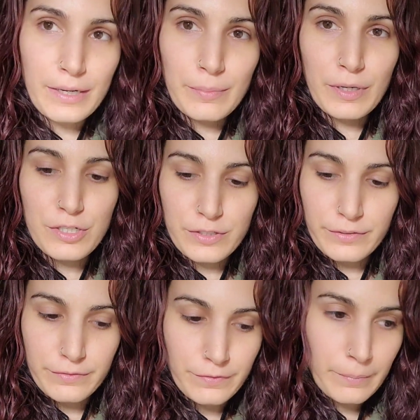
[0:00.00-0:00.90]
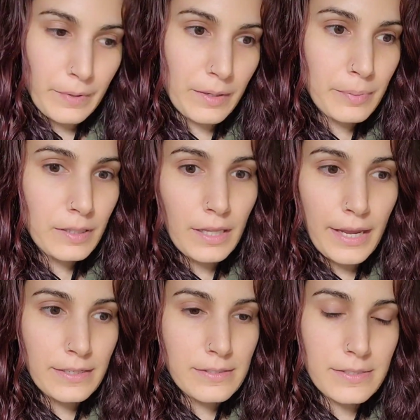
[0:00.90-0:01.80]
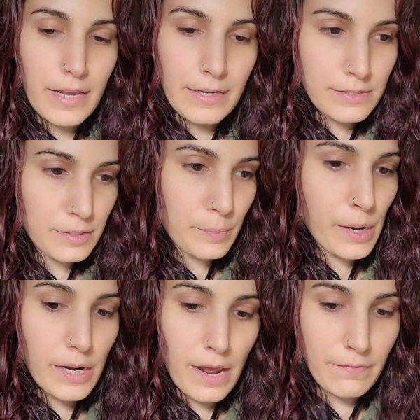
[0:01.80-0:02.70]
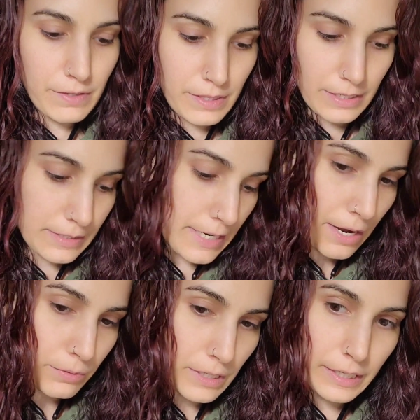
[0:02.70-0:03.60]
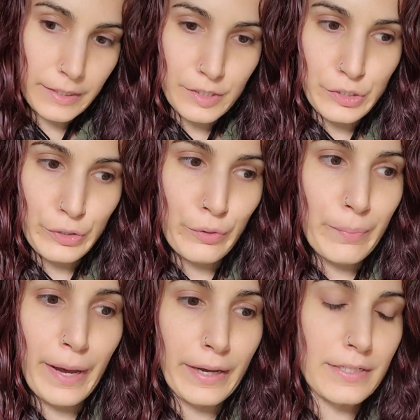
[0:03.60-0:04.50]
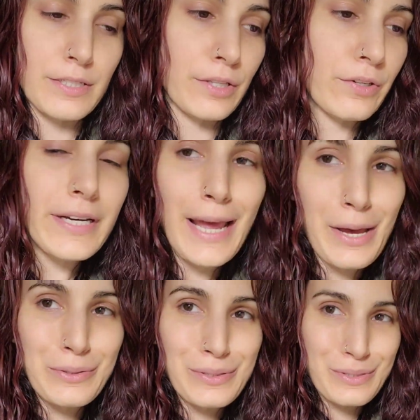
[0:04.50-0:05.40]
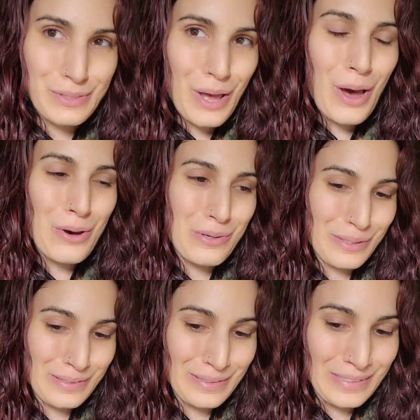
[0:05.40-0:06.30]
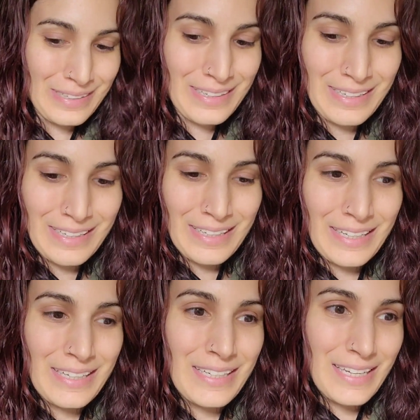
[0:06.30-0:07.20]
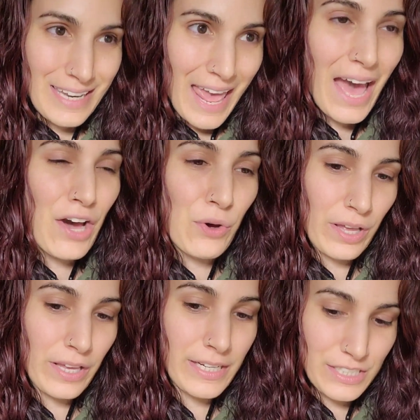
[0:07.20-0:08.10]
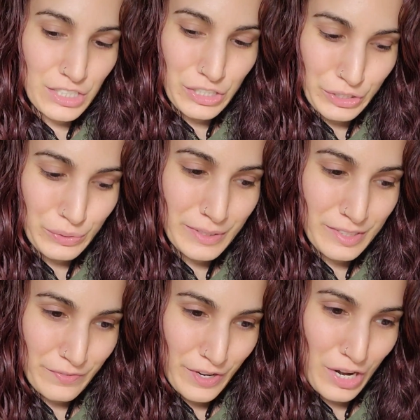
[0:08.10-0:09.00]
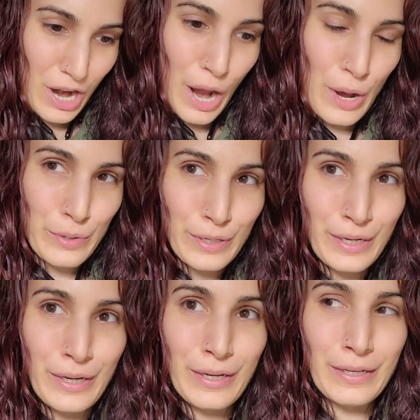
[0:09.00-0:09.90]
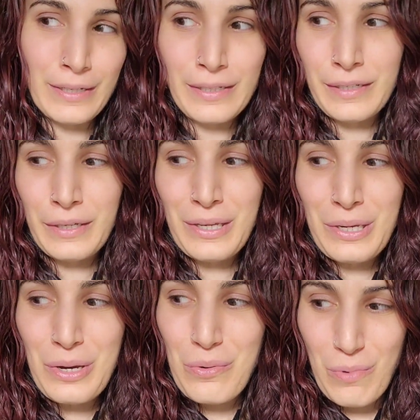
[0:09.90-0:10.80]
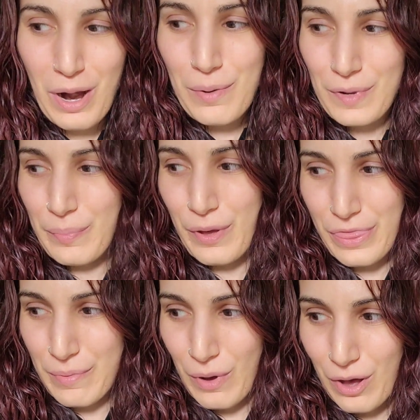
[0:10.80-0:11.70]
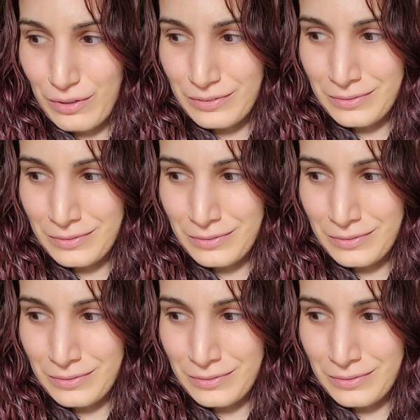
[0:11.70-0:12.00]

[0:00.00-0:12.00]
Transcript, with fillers: a bunch of my plants and sprayed everything down that needed to go back into the greenhouse. So now need to do is figure out where I'm going to put them all.